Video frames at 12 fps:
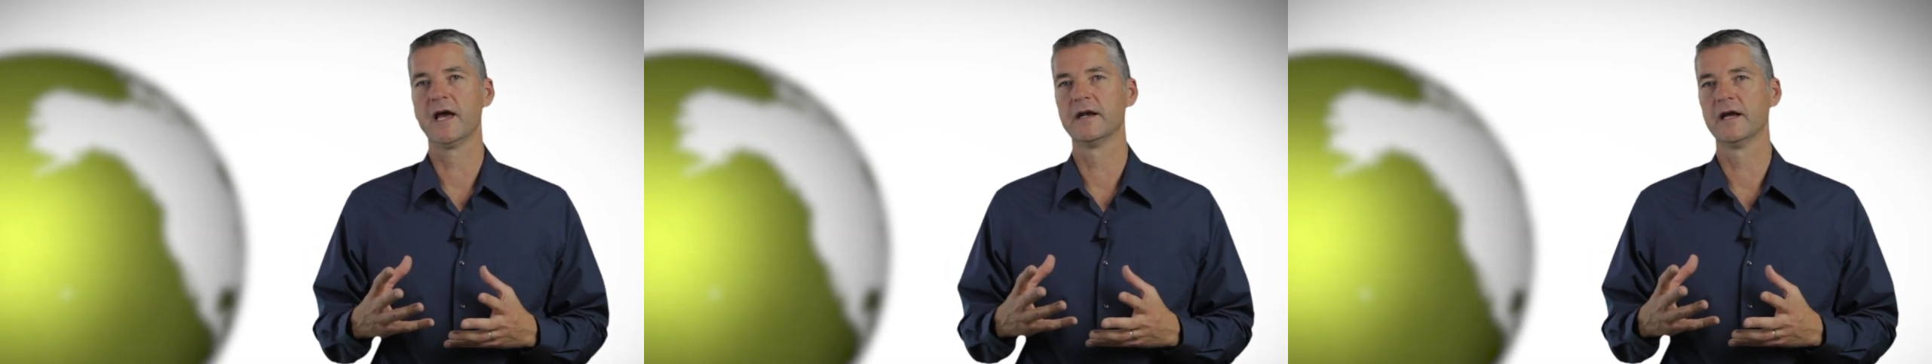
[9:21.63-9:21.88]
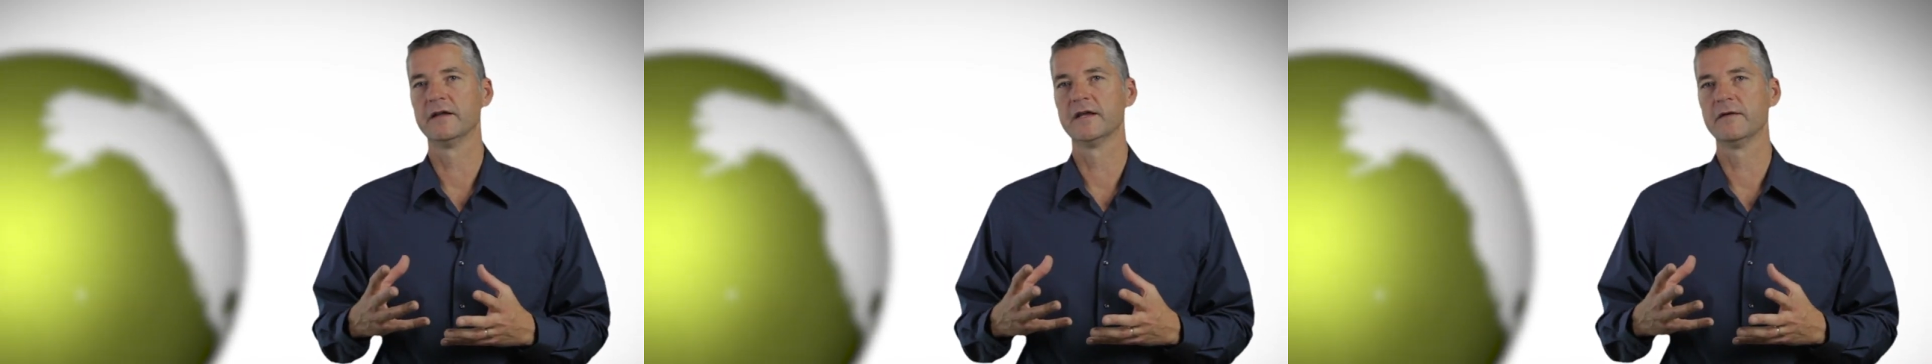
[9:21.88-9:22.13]

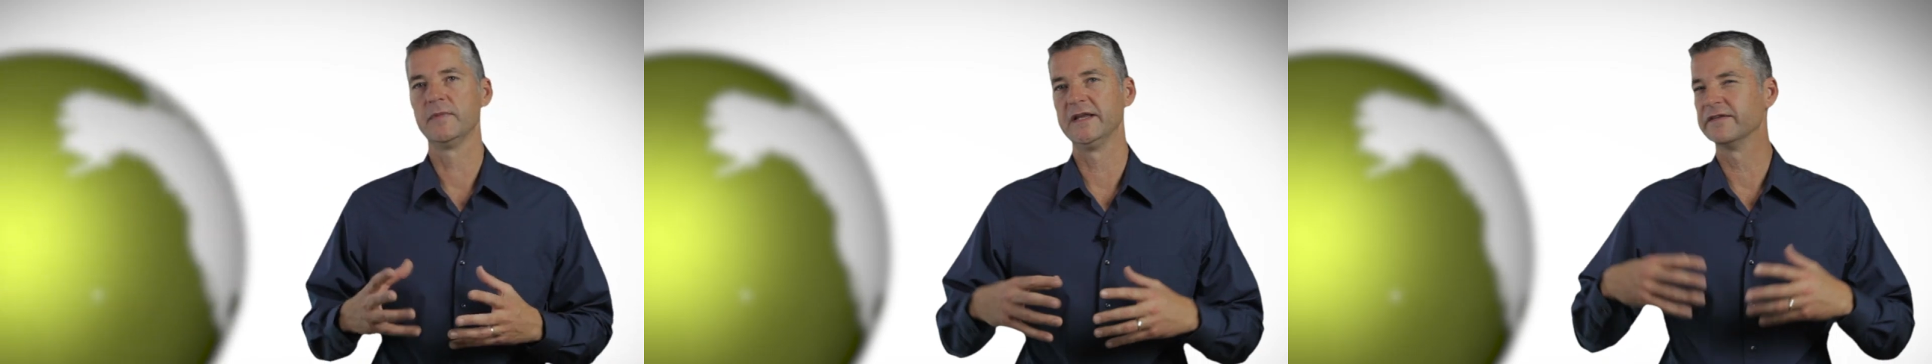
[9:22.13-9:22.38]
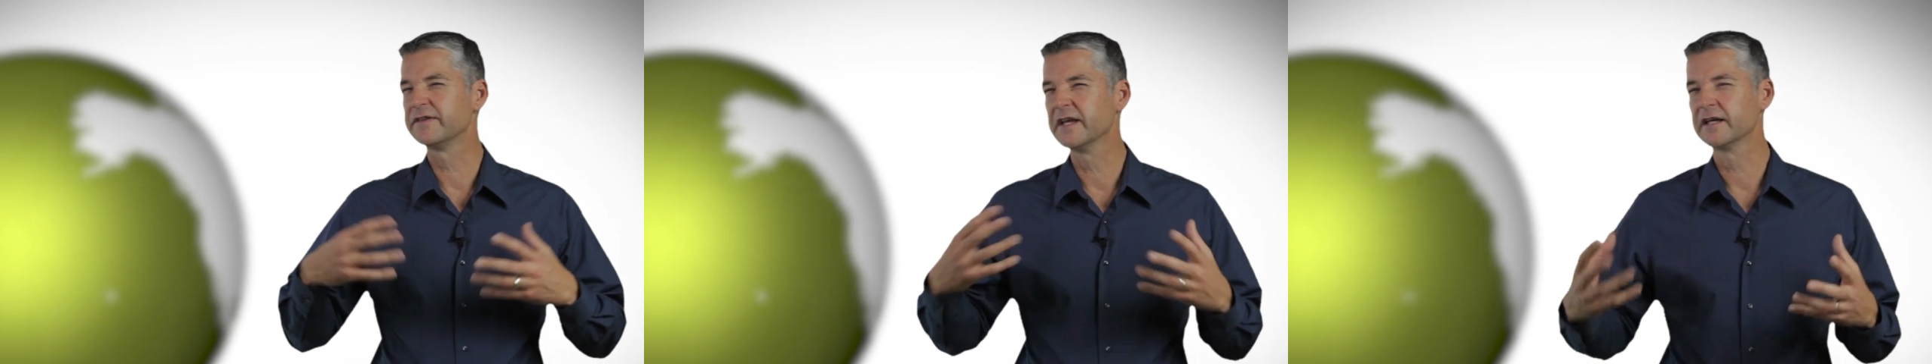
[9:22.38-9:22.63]
and they've
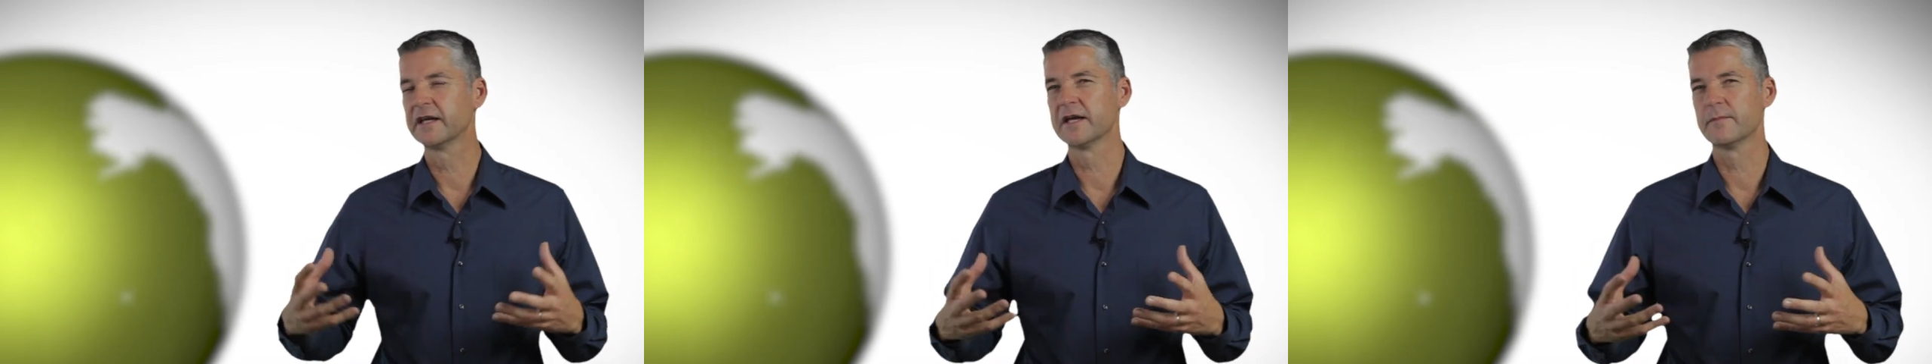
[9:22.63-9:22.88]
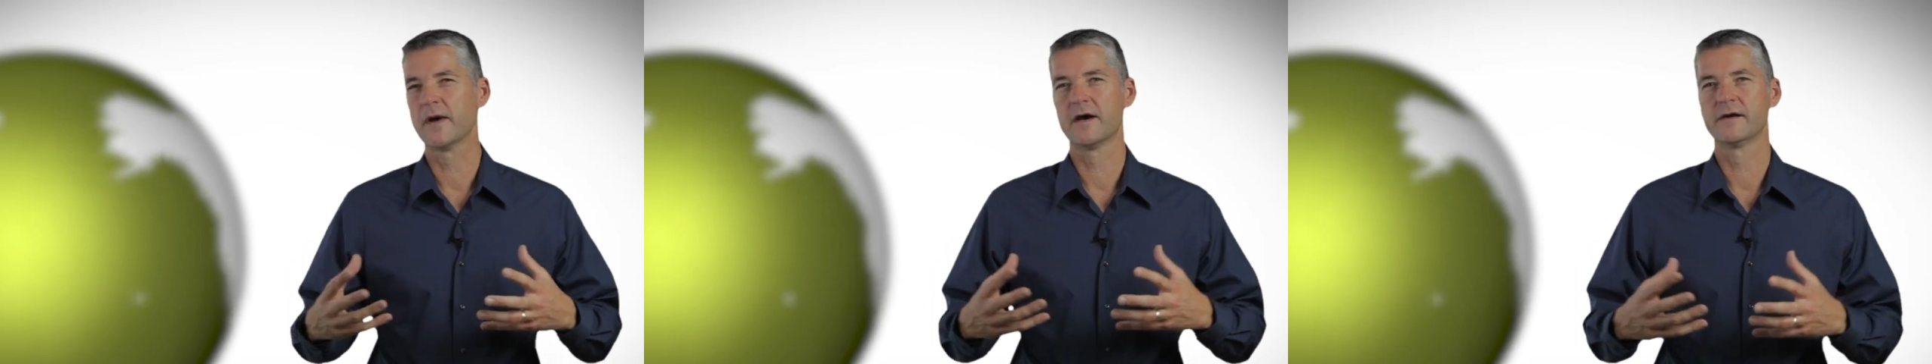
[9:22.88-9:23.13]
been thinking
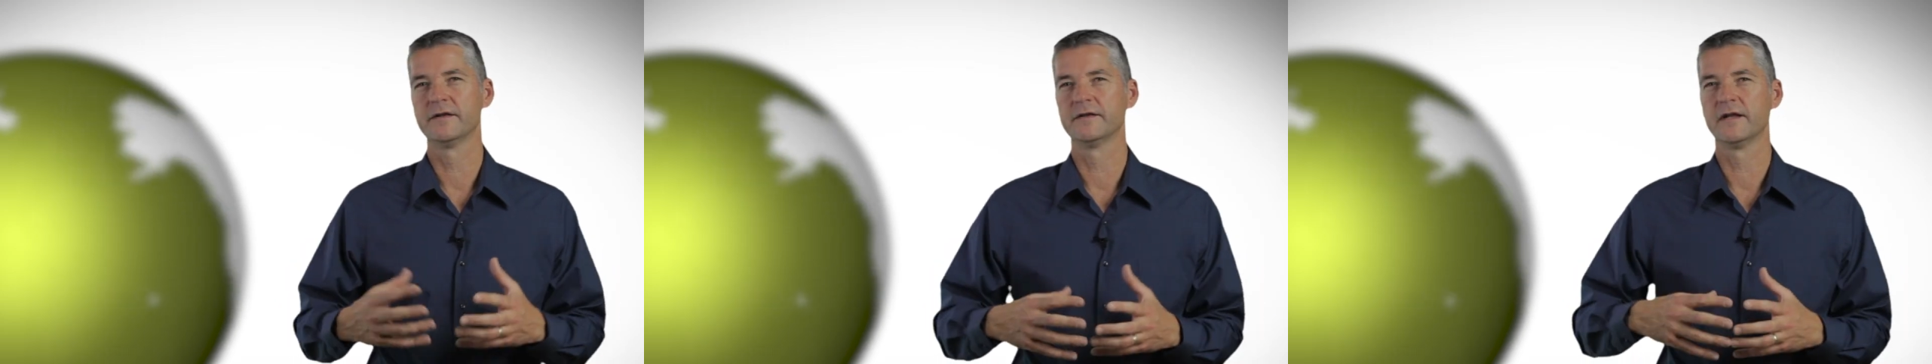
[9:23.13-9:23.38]
about it,